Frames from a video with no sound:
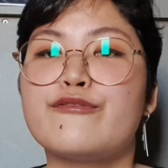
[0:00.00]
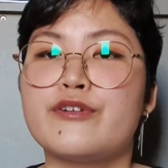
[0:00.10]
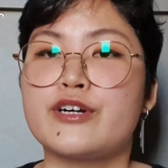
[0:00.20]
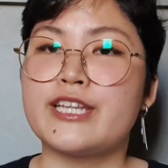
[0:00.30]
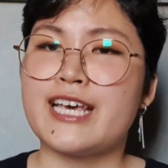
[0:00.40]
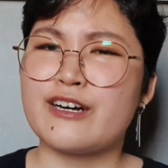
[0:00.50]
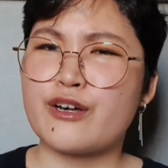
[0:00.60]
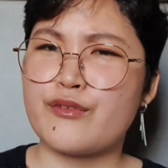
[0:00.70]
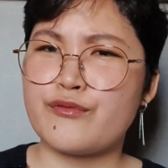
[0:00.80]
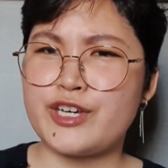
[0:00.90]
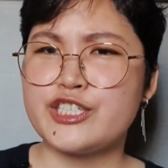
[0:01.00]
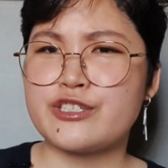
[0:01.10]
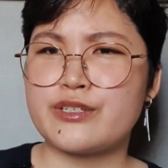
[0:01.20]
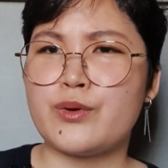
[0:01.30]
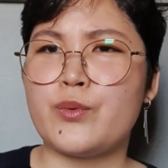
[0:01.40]
for the
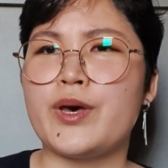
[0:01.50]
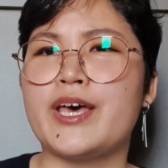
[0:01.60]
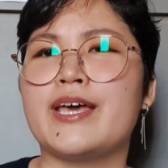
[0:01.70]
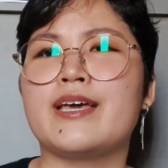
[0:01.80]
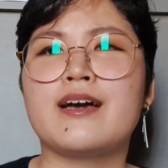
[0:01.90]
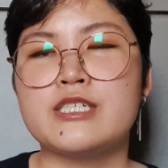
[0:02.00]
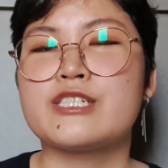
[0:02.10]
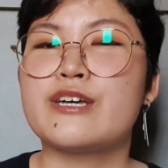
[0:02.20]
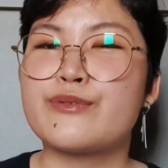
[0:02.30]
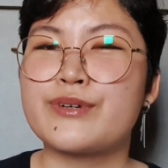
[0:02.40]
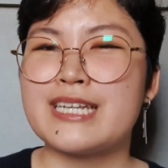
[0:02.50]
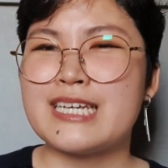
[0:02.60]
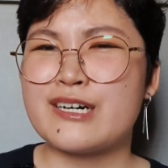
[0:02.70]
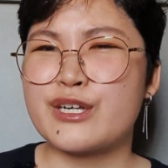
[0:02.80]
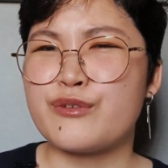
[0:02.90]
unconventional way, it's not really
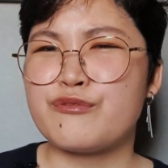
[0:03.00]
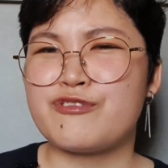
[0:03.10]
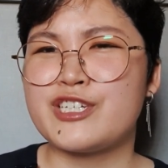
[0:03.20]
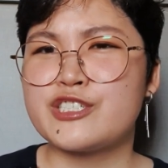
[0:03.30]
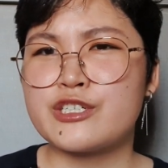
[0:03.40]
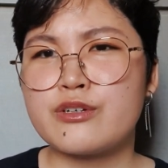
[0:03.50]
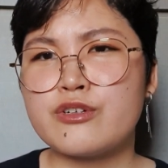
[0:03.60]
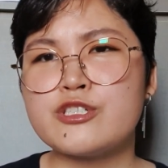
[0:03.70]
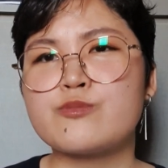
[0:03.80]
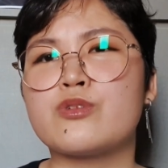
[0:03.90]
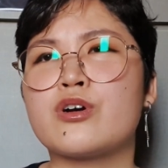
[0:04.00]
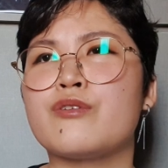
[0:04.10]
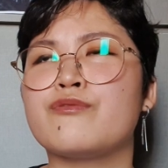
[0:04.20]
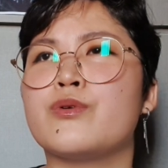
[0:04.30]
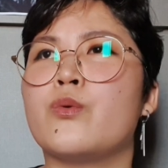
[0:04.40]
unconventional, it's more
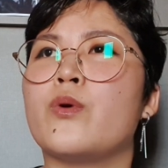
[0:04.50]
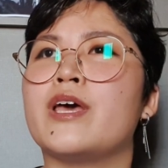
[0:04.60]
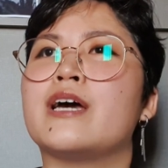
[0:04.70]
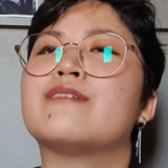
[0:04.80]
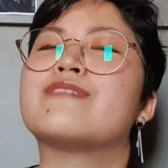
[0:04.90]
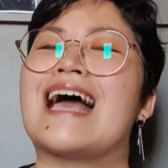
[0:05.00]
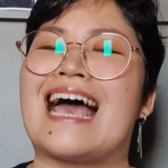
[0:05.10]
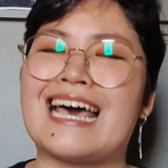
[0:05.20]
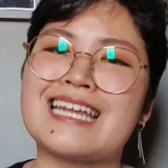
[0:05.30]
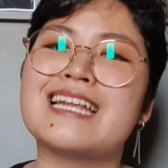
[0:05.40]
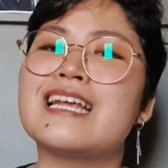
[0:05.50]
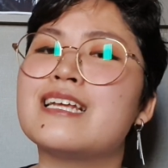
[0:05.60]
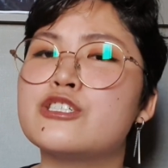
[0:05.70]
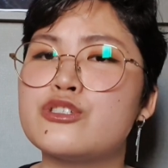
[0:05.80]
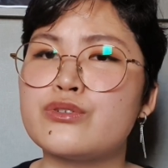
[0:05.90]
of a way of adding
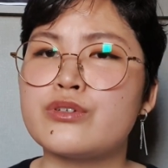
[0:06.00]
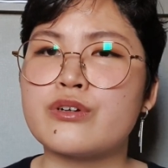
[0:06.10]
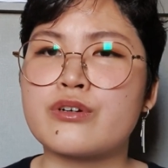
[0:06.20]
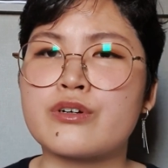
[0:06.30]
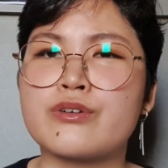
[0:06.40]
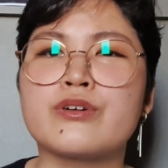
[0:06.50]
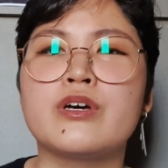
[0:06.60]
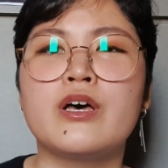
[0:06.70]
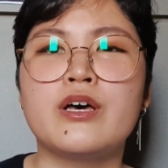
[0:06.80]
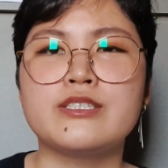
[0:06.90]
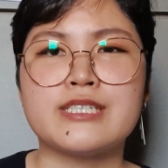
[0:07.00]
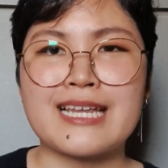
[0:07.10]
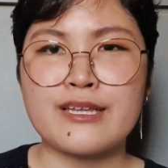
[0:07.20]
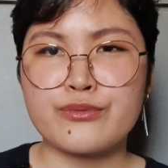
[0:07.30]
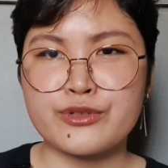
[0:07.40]
it to your
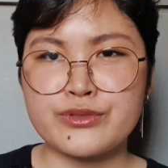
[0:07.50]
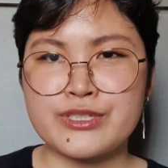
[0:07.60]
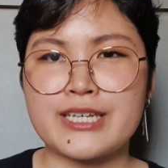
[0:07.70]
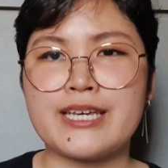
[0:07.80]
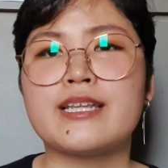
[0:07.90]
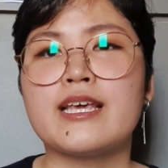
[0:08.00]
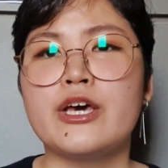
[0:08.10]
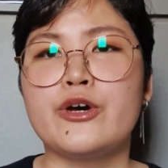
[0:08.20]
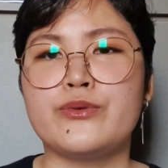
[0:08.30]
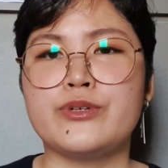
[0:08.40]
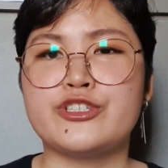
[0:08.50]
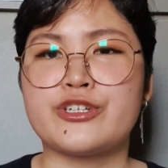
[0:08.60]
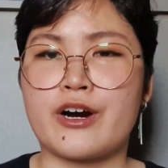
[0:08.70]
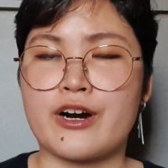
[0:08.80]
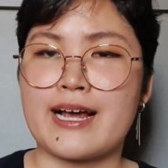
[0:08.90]
daily routine,
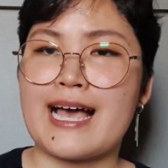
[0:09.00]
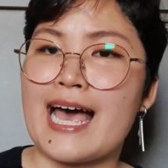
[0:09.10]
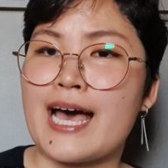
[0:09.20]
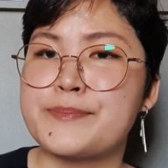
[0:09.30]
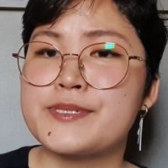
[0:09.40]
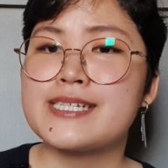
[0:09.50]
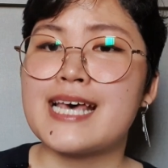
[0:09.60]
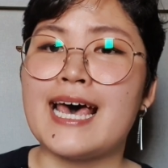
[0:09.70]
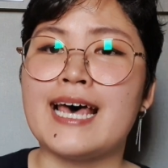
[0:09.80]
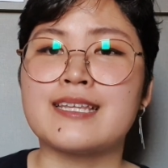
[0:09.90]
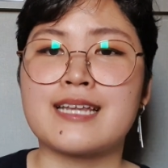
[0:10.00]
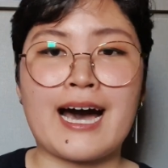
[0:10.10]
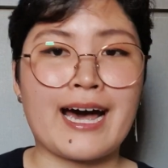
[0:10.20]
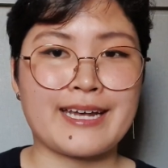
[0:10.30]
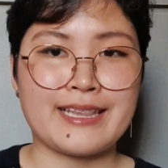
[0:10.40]
which are apps and
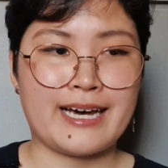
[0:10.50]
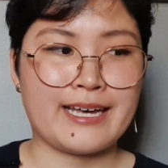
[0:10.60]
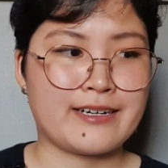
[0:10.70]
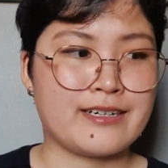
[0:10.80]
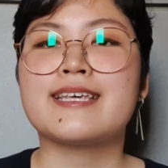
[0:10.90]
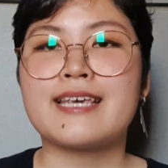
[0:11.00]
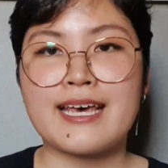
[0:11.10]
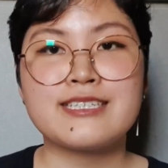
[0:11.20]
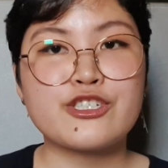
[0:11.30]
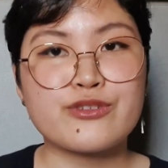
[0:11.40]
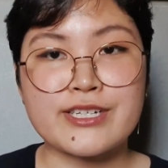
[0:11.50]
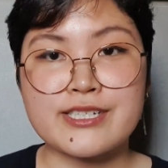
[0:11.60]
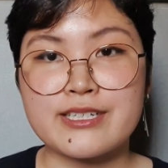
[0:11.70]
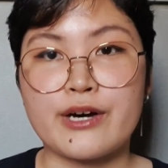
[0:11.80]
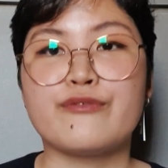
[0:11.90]
highlighter. I can't
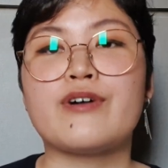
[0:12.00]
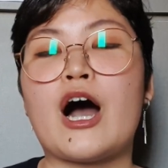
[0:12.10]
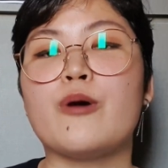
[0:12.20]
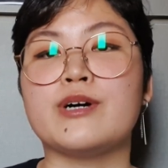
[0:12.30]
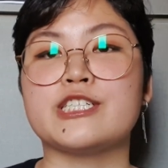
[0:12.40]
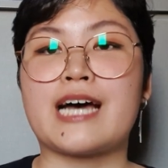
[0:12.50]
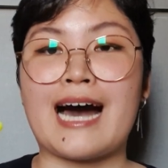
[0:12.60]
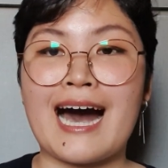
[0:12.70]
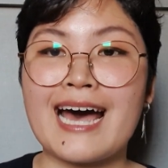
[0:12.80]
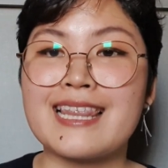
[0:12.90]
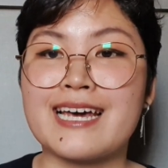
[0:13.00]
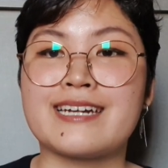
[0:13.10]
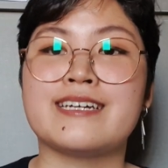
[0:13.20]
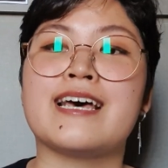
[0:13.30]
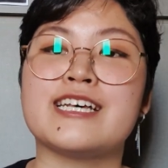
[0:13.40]
stress enough how much a
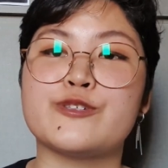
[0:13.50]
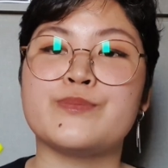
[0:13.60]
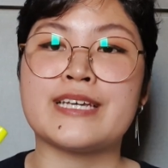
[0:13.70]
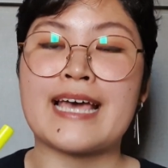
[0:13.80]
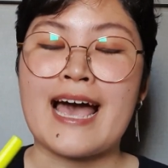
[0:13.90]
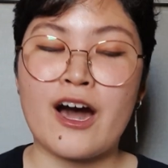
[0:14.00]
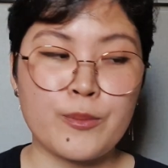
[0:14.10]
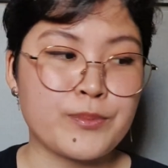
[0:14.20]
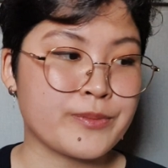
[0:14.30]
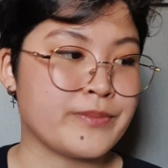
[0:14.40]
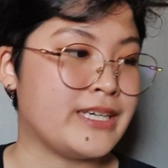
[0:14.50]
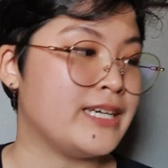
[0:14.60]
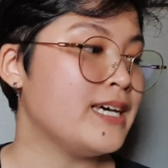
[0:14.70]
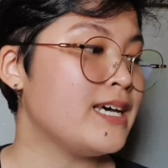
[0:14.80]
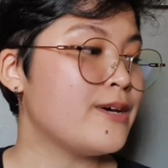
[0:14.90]
highlighter has been helping
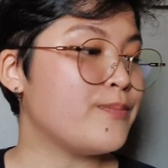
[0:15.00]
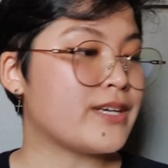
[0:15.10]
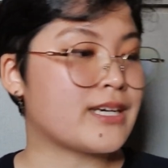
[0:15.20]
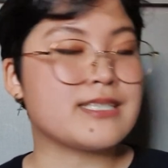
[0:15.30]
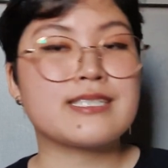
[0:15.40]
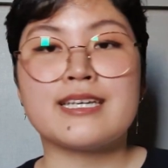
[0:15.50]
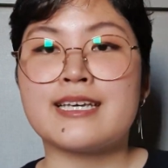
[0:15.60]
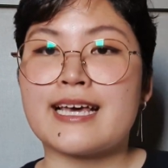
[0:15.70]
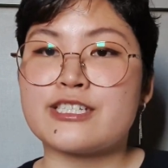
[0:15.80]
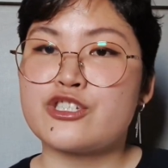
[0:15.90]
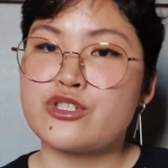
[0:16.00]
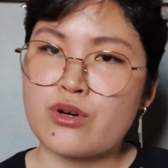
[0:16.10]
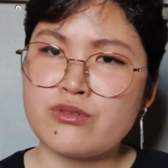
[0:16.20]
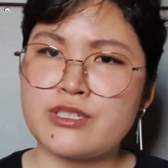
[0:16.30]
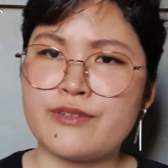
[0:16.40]
me, because it gets
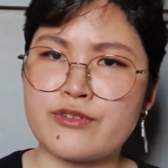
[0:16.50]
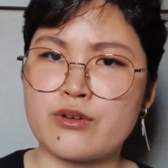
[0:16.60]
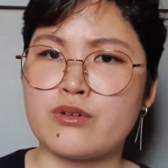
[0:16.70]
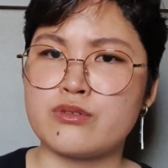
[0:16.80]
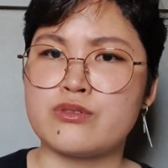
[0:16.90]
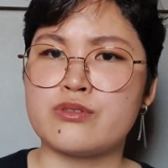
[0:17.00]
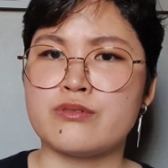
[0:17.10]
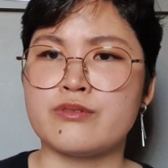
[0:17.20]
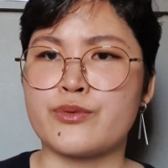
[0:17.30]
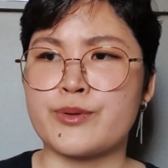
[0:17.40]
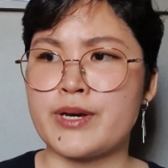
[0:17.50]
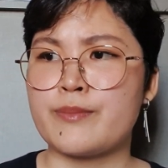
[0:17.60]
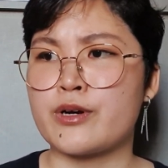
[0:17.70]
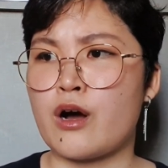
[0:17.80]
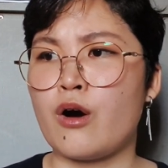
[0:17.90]
so difficult to
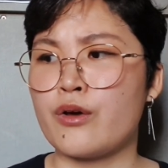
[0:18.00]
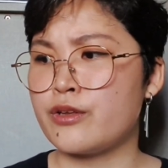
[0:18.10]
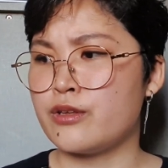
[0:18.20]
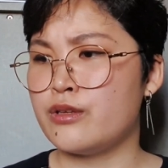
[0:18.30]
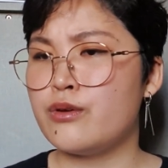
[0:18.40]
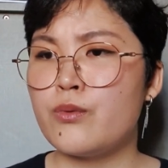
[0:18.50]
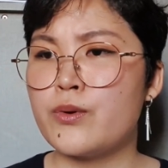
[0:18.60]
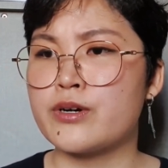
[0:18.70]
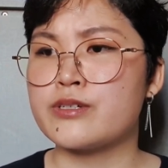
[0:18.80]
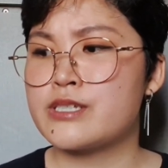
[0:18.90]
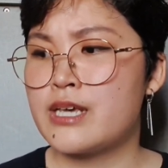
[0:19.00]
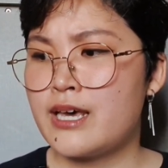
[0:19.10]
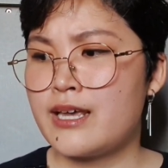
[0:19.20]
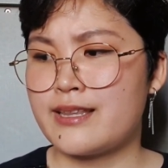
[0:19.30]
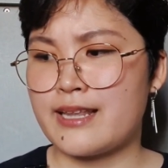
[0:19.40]
remember all the new words
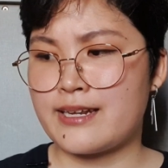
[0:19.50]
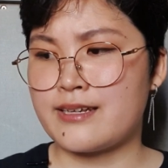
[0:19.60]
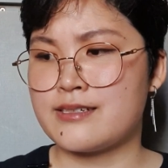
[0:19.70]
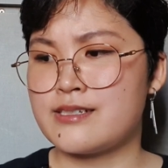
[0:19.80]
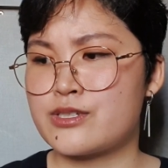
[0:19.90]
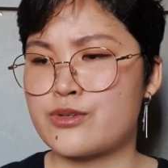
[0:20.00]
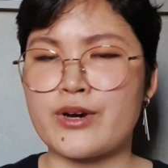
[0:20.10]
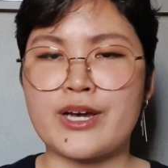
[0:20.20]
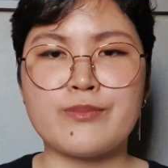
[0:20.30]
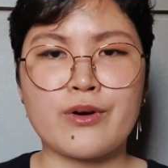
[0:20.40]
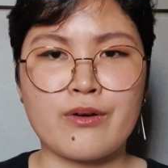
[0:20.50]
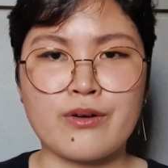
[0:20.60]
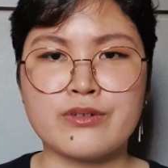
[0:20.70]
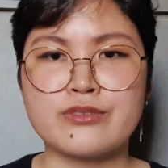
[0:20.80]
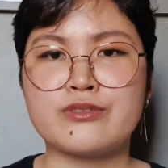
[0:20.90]
that is
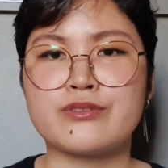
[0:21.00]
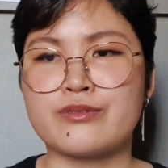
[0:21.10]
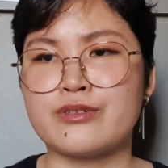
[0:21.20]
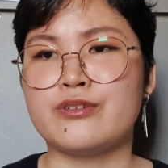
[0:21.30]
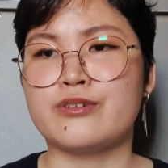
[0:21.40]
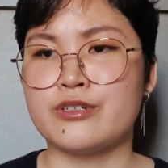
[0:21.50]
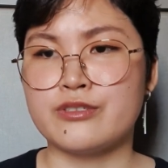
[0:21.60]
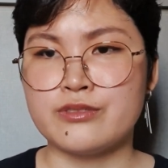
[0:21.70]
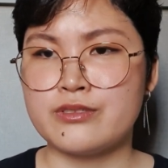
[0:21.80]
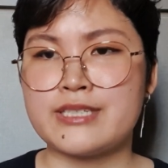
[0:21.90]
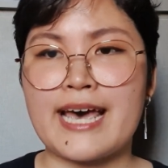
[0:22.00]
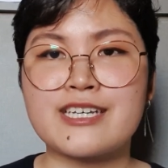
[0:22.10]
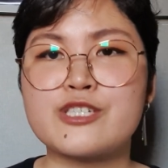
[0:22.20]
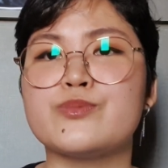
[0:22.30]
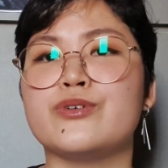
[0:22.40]
scrambled through your
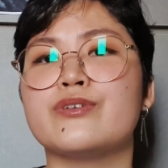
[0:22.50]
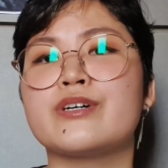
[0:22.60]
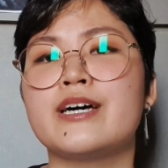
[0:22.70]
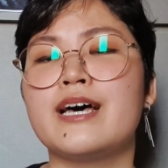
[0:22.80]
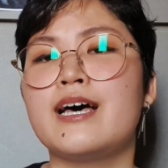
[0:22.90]
textbook.